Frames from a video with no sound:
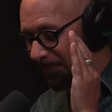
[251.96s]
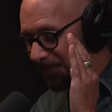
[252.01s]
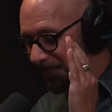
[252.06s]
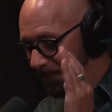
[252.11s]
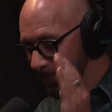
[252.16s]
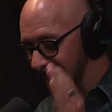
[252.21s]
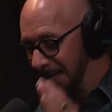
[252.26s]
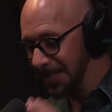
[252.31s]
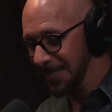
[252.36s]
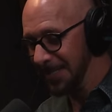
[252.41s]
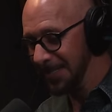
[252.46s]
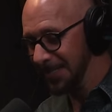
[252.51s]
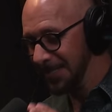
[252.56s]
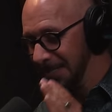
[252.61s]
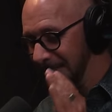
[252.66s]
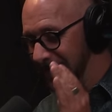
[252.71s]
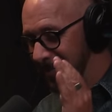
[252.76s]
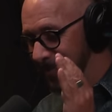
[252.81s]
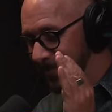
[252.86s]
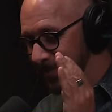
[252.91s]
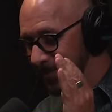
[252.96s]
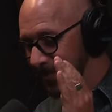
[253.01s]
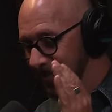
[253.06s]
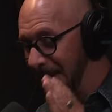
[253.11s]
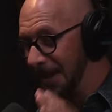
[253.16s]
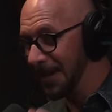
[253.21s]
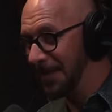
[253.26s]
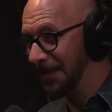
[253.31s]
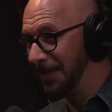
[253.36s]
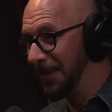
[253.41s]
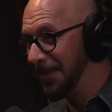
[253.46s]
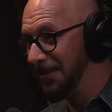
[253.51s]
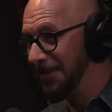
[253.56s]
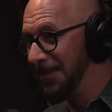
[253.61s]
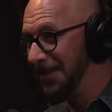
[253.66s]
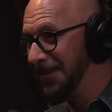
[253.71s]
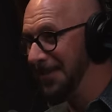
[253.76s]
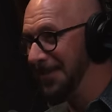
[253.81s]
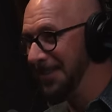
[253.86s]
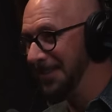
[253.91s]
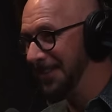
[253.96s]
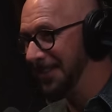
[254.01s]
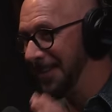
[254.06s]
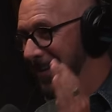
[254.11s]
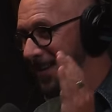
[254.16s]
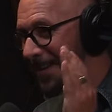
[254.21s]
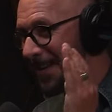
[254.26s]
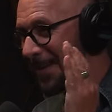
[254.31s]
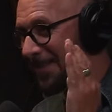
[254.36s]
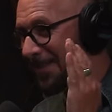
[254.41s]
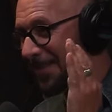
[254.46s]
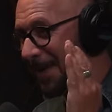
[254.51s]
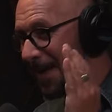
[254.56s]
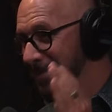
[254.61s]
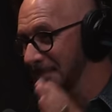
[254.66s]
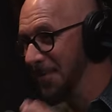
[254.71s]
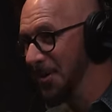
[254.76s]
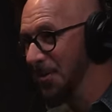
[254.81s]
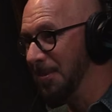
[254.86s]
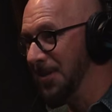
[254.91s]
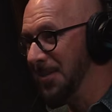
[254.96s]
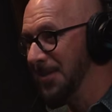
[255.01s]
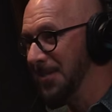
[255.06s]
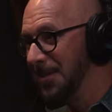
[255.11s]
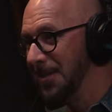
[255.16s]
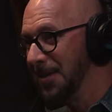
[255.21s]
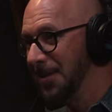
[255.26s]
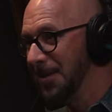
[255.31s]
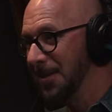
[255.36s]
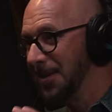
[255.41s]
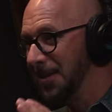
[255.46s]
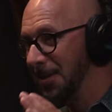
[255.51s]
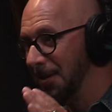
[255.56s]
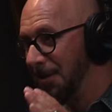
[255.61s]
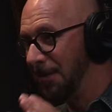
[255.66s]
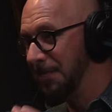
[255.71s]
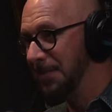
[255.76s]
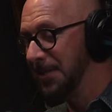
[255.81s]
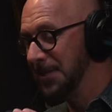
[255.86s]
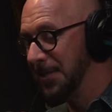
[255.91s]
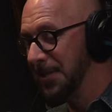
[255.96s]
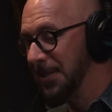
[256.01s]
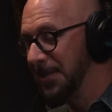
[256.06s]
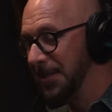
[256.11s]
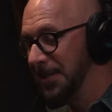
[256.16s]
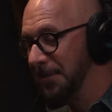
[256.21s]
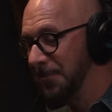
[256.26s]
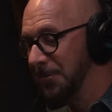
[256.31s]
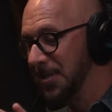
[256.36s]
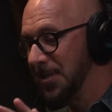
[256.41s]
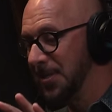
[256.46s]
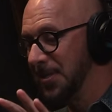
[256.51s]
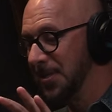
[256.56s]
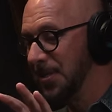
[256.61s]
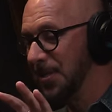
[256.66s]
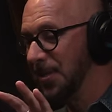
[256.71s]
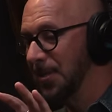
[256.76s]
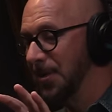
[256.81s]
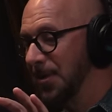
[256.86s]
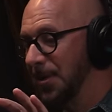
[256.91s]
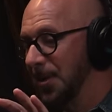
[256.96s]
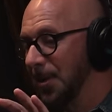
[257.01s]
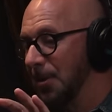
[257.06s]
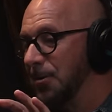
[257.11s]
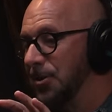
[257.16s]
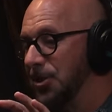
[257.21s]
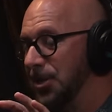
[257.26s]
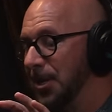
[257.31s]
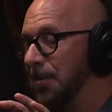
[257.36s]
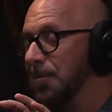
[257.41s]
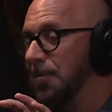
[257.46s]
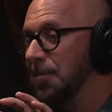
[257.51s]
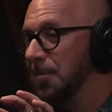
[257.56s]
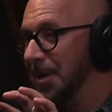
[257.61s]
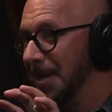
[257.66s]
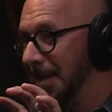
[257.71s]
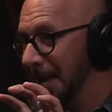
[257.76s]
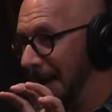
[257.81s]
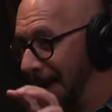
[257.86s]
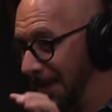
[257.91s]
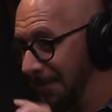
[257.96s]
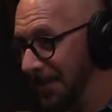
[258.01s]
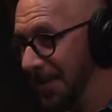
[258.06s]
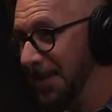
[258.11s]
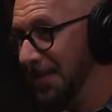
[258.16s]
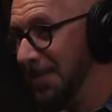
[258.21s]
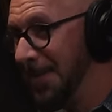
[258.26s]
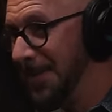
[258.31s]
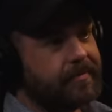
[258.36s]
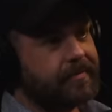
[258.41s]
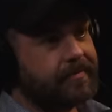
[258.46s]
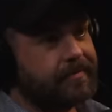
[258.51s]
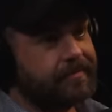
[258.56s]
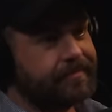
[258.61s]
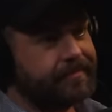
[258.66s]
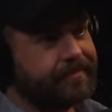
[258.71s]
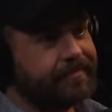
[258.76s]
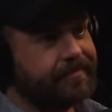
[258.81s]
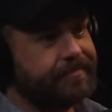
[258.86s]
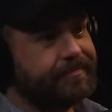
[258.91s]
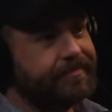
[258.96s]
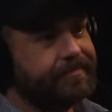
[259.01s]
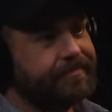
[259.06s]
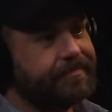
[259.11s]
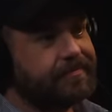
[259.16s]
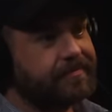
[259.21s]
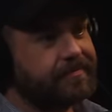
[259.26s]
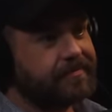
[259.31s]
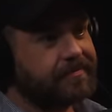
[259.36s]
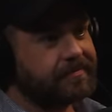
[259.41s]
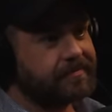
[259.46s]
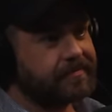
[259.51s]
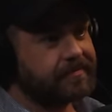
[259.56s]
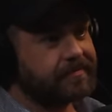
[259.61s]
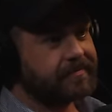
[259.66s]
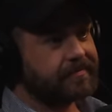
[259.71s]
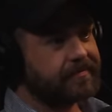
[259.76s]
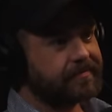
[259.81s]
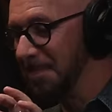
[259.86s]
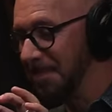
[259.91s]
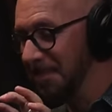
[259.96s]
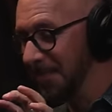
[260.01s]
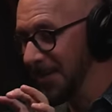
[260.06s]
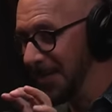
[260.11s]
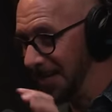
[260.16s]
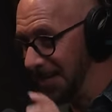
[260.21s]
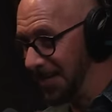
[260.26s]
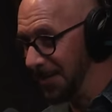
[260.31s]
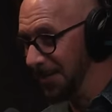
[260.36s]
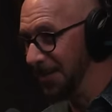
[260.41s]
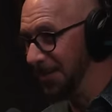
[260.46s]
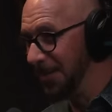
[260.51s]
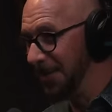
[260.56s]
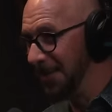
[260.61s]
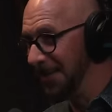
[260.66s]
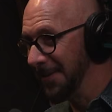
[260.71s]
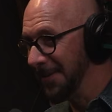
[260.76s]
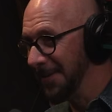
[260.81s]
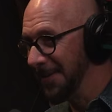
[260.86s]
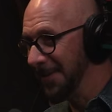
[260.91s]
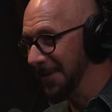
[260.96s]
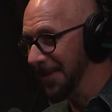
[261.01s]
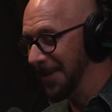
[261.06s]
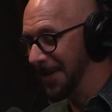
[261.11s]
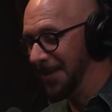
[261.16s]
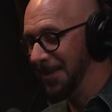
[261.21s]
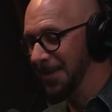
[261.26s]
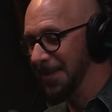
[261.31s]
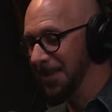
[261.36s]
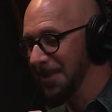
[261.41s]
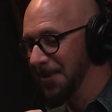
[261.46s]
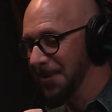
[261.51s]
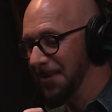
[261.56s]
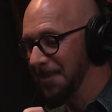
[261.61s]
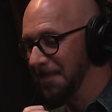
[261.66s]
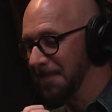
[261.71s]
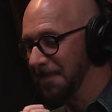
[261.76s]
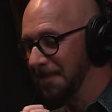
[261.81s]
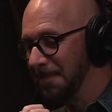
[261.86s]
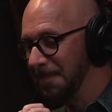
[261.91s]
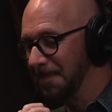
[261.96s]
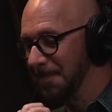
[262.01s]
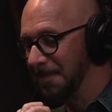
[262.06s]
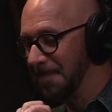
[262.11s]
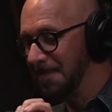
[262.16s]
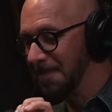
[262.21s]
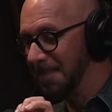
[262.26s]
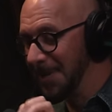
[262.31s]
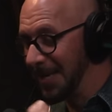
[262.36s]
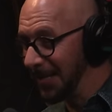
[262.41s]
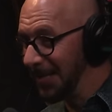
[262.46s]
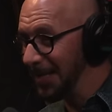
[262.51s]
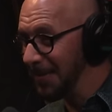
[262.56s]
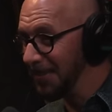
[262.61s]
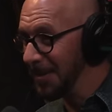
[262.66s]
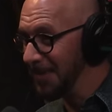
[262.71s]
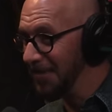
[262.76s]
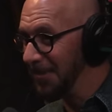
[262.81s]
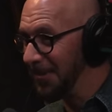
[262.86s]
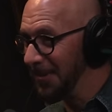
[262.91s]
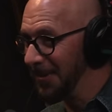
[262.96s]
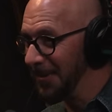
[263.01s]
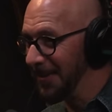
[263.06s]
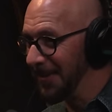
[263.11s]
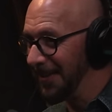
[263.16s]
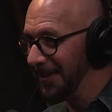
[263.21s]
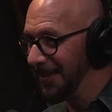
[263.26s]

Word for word: trace it to to 9/11. Like at that moment, all of a sudden it was, oh shit, we have enemies. Mm-hmm. They're here and they're killing people.